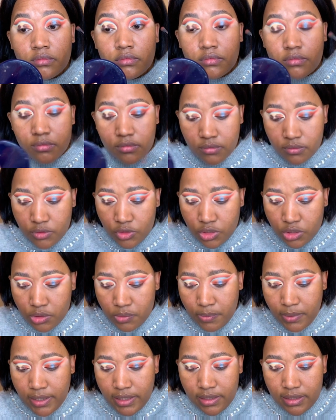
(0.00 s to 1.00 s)
I'm just
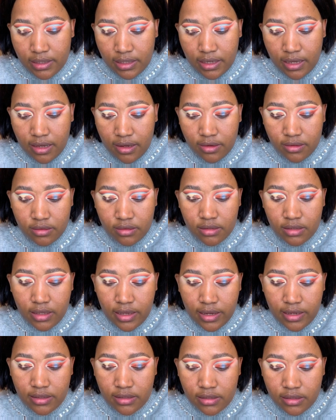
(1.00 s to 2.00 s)
blending out
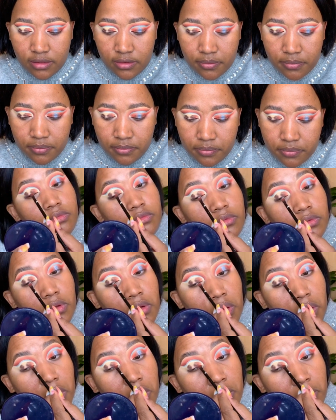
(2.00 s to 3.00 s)
that
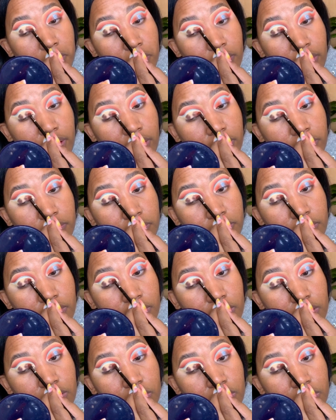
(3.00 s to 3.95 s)
brown with it.